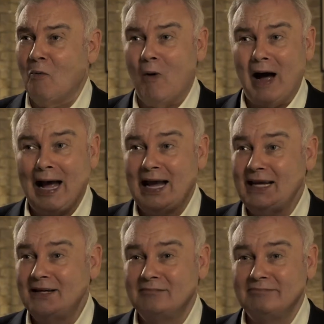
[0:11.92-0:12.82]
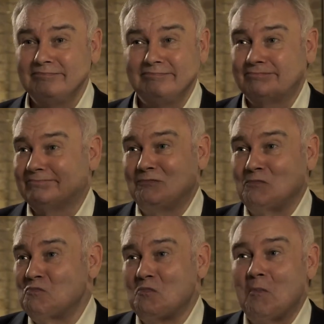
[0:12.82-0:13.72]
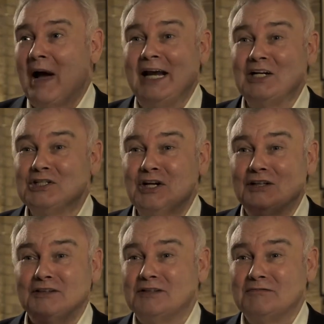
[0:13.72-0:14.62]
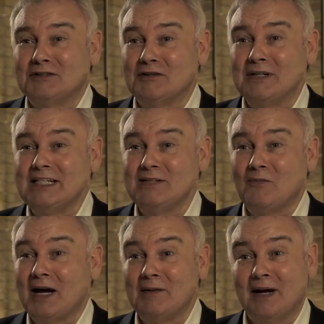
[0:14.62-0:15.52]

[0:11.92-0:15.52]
Why? Mine is not to reason why,